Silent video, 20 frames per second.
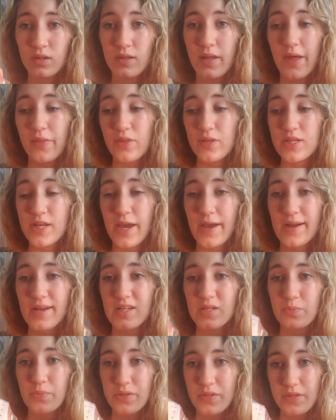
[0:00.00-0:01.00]
not the
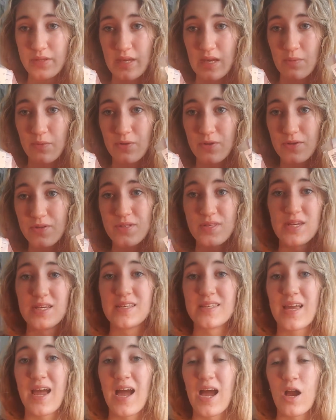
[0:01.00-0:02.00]
tags but the labels,
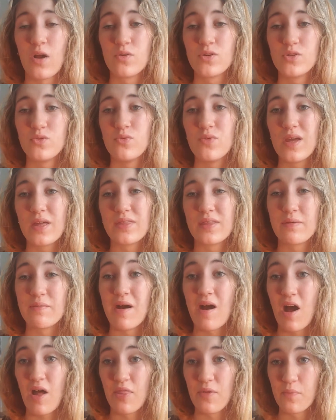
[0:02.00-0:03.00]
is how to get them
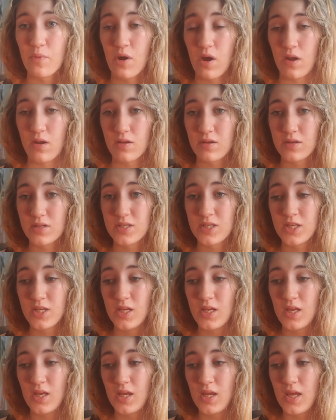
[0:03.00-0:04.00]
on the product
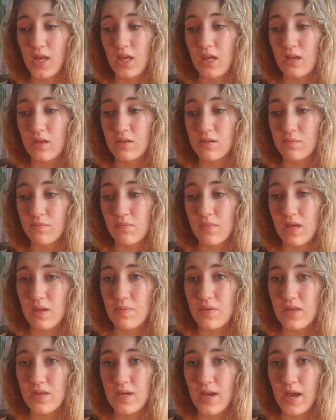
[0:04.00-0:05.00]
and
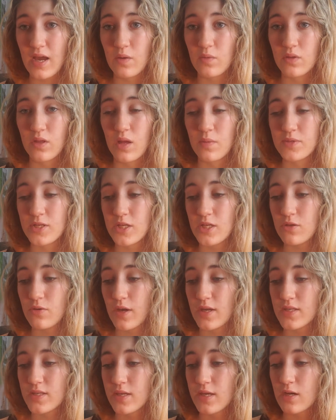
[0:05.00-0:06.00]
maybe I will update you
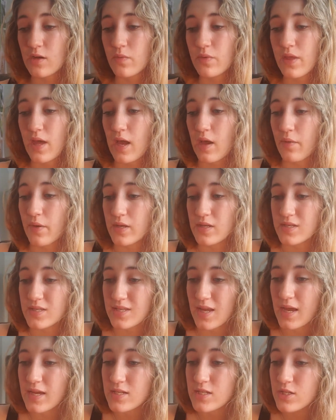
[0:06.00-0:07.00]
guys later with how I
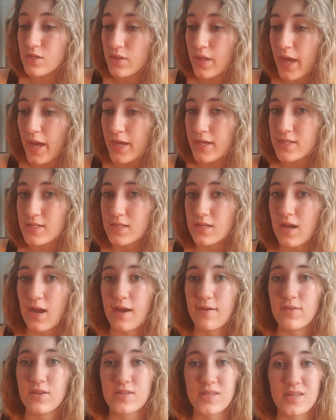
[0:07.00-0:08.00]
decide to do that.
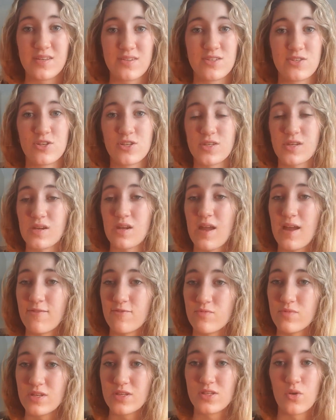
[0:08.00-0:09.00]
Obviously, it's just gonna have
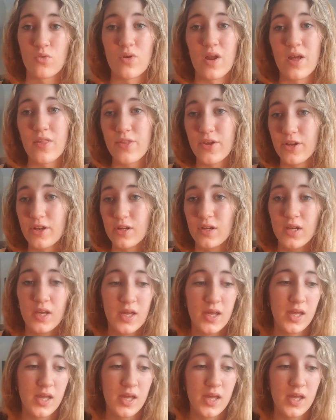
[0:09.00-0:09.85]
to be sewn on there.